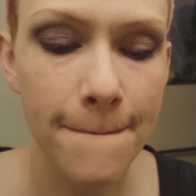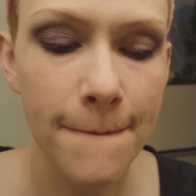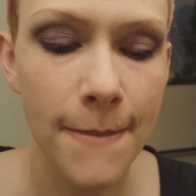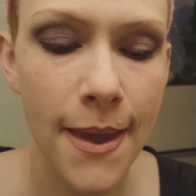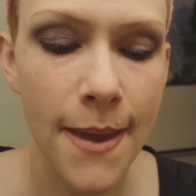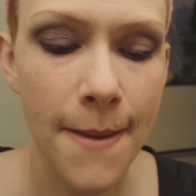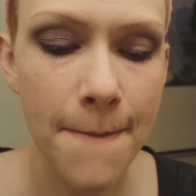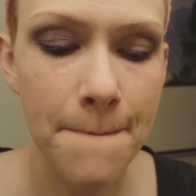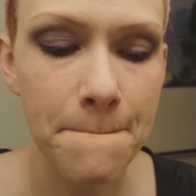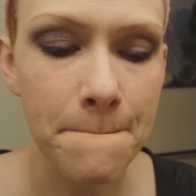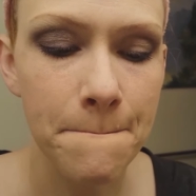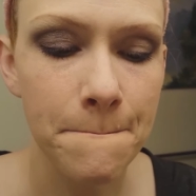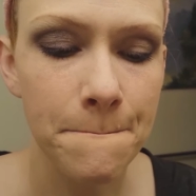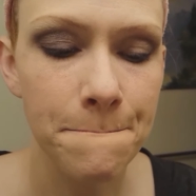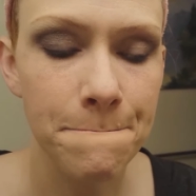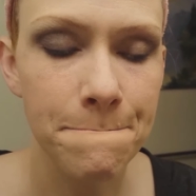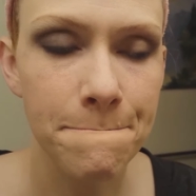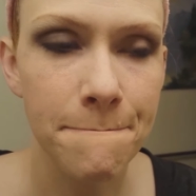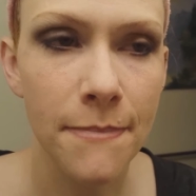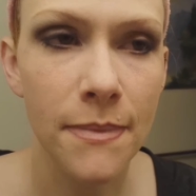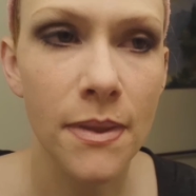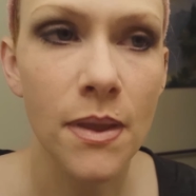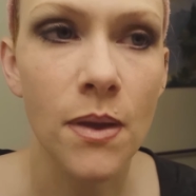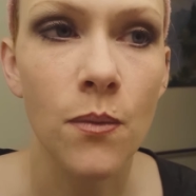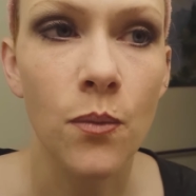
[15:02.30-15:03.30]
And then
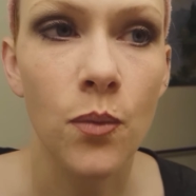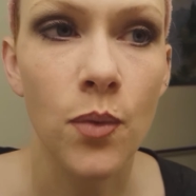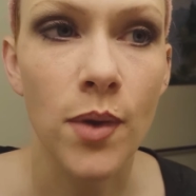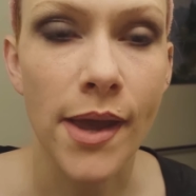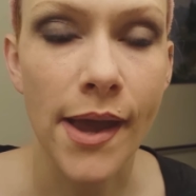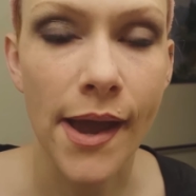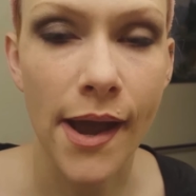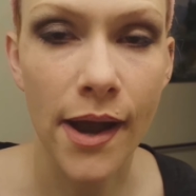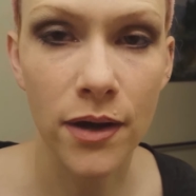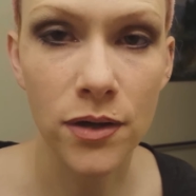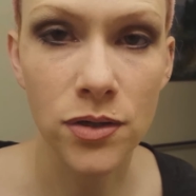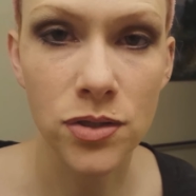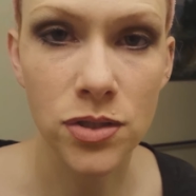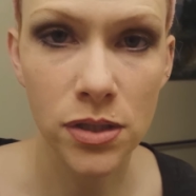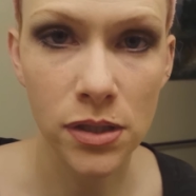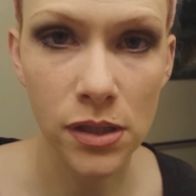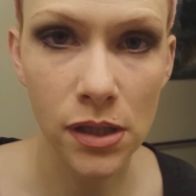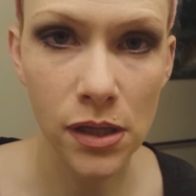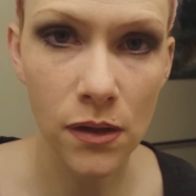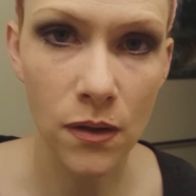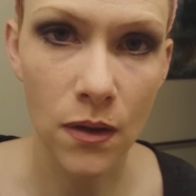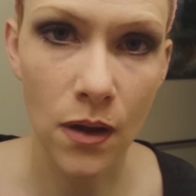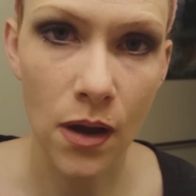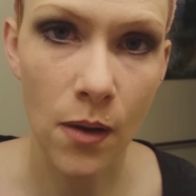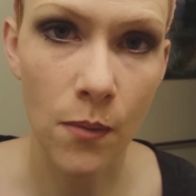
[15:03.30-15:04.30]
we
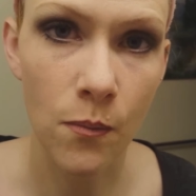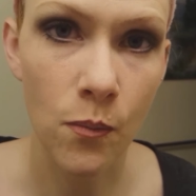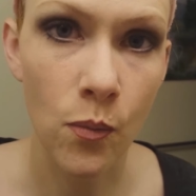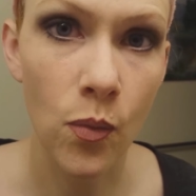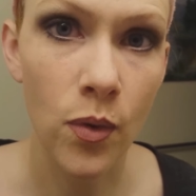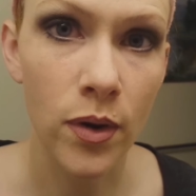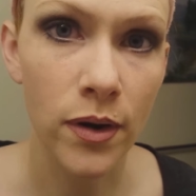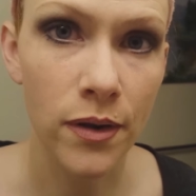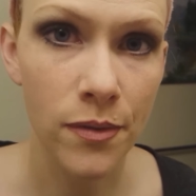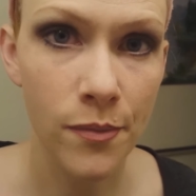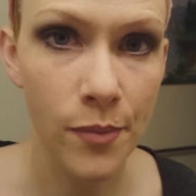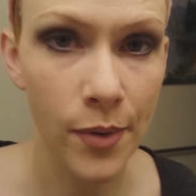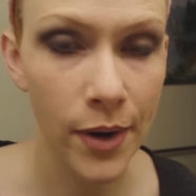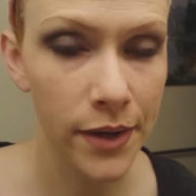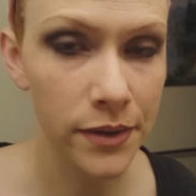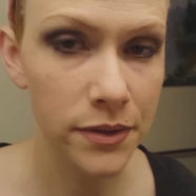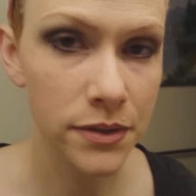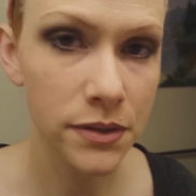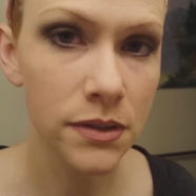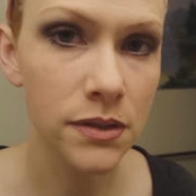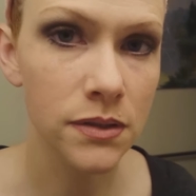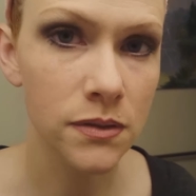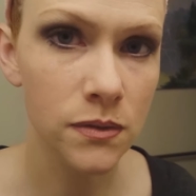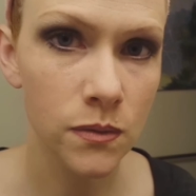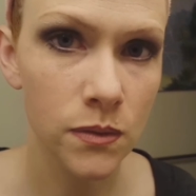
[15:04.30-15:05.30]
actually, one of the
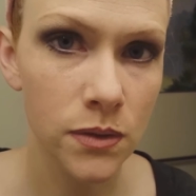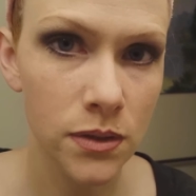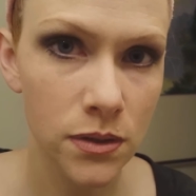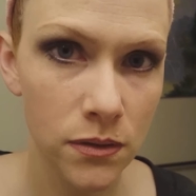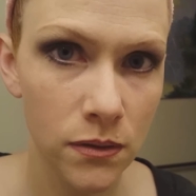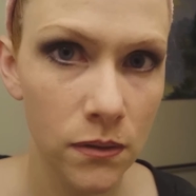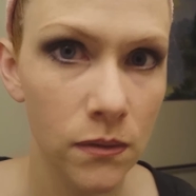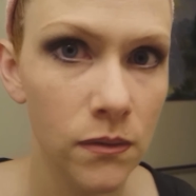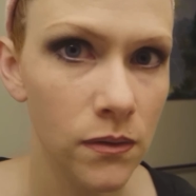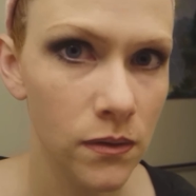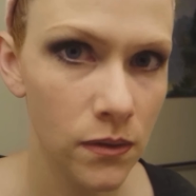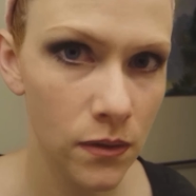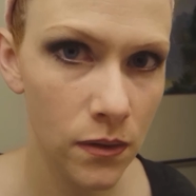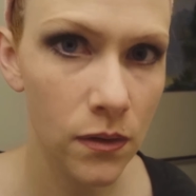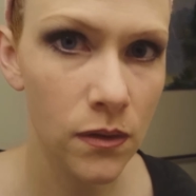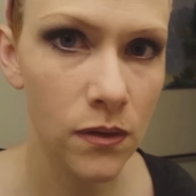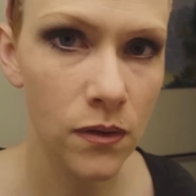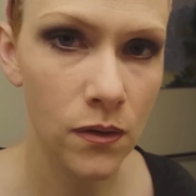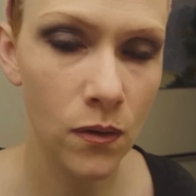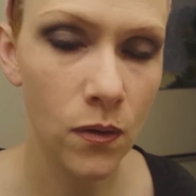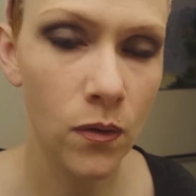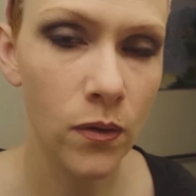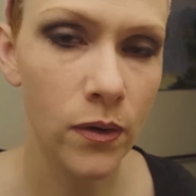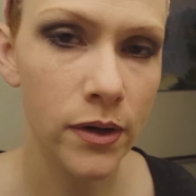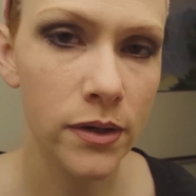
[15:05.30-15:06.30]
practices we do in
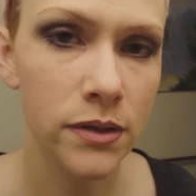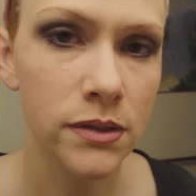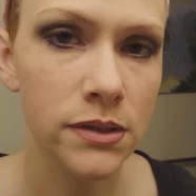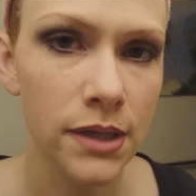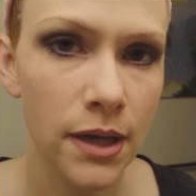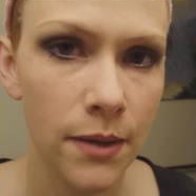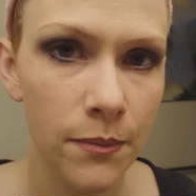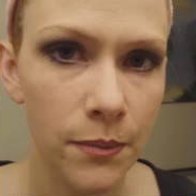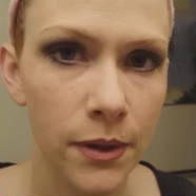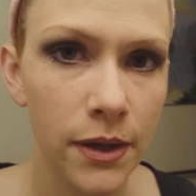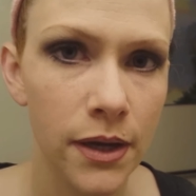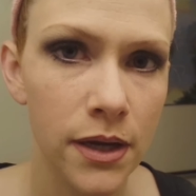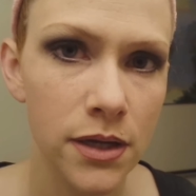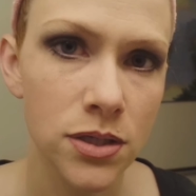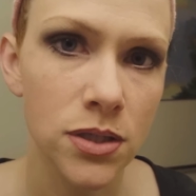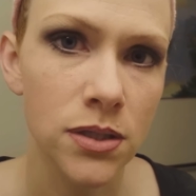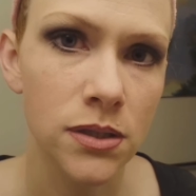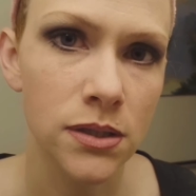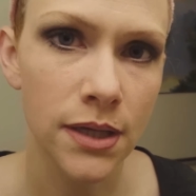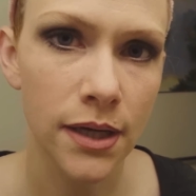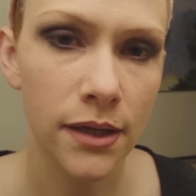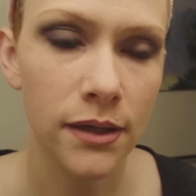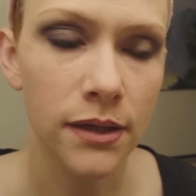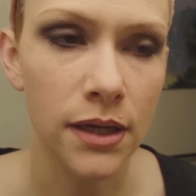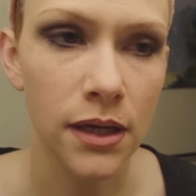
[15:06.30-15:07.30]
the chorus
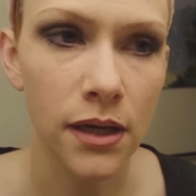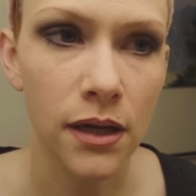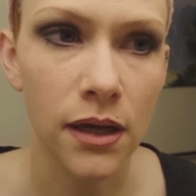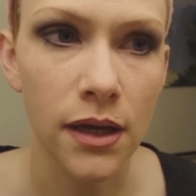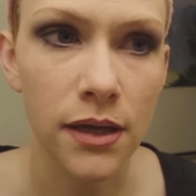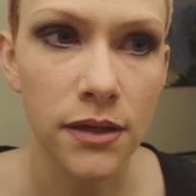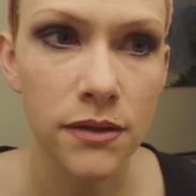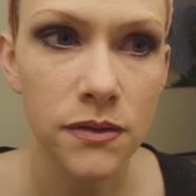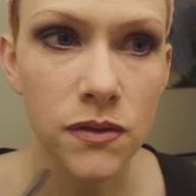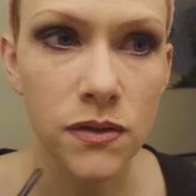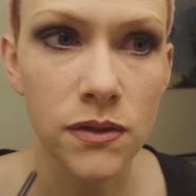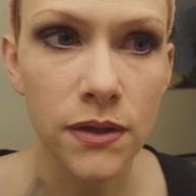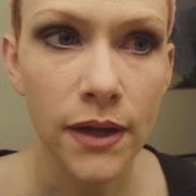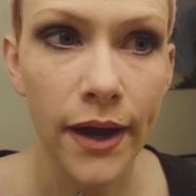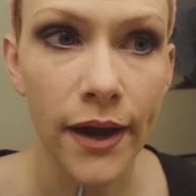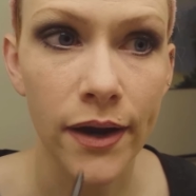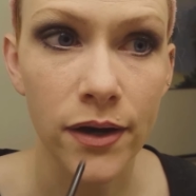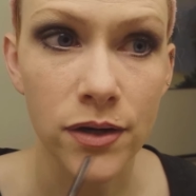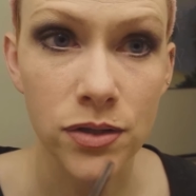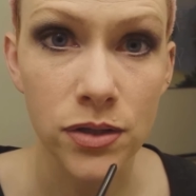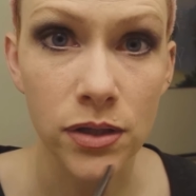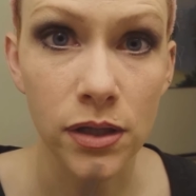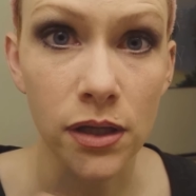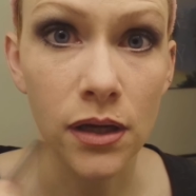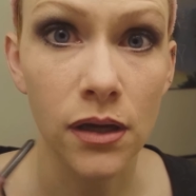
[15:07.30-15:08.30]
application technique is to
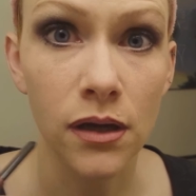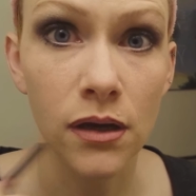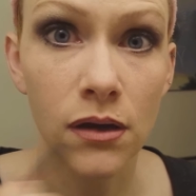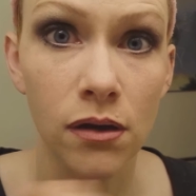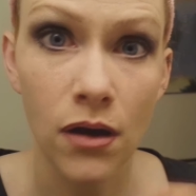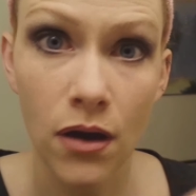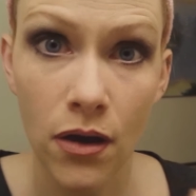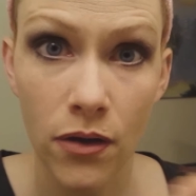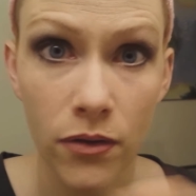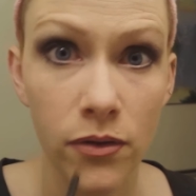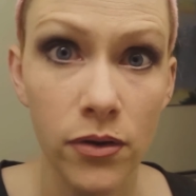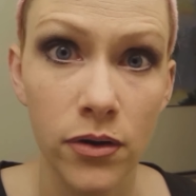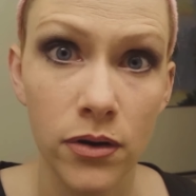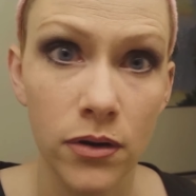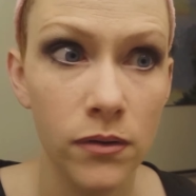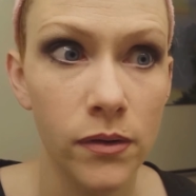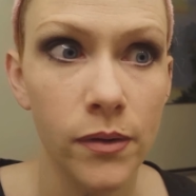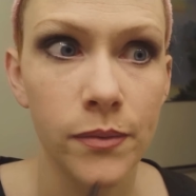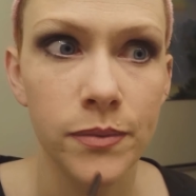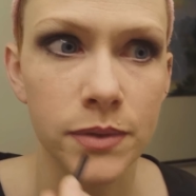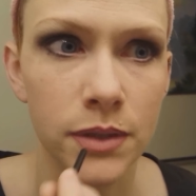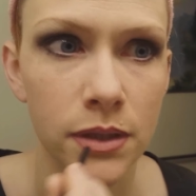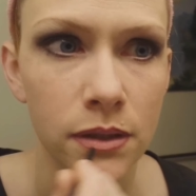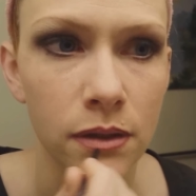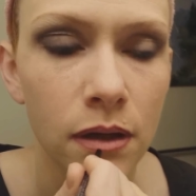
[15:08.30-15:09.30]
actually color your
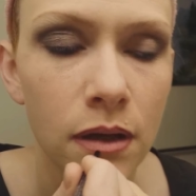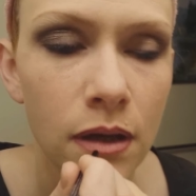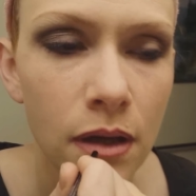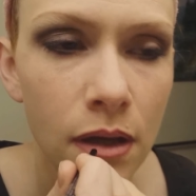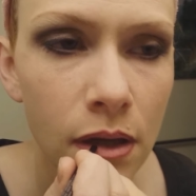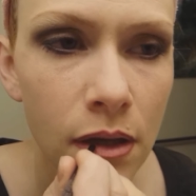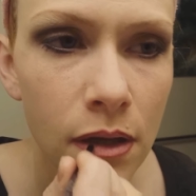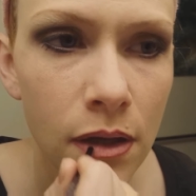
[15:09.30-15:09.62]
lips in.